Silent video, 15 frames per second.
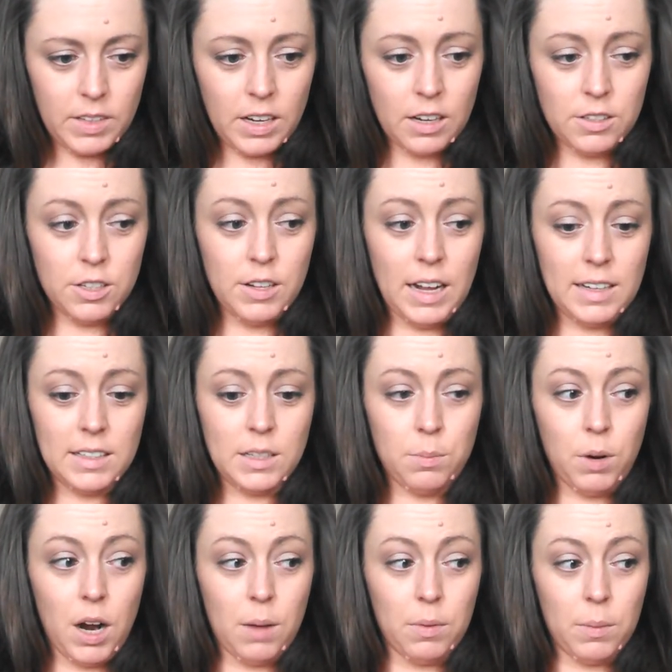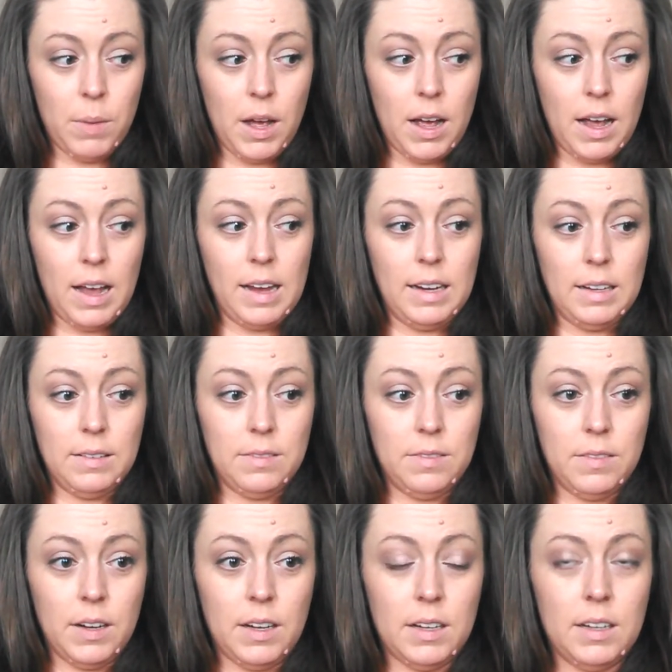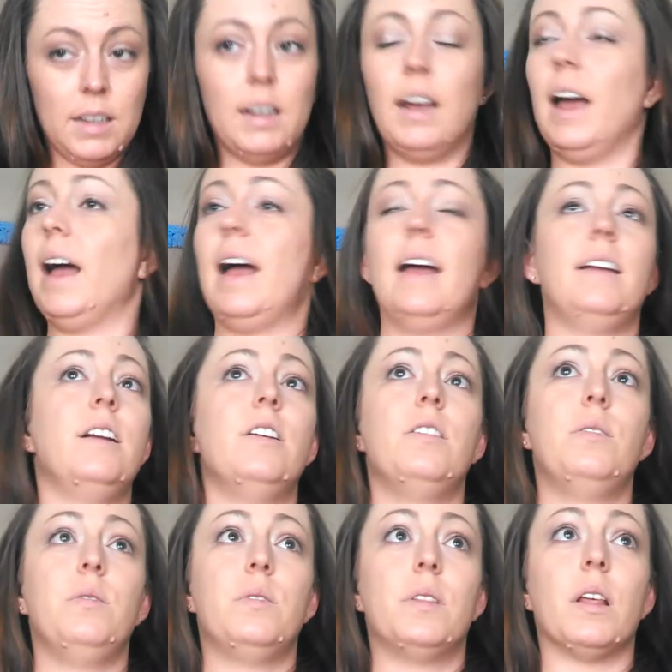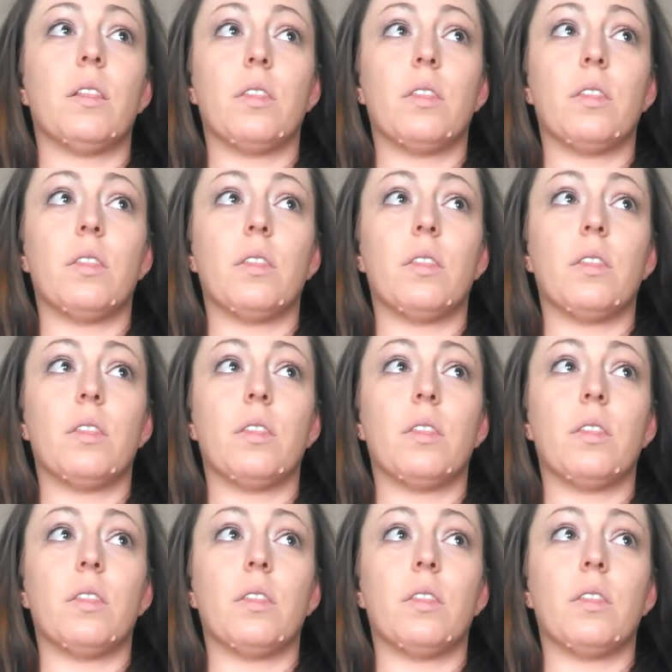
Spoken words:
So that's the problem. I know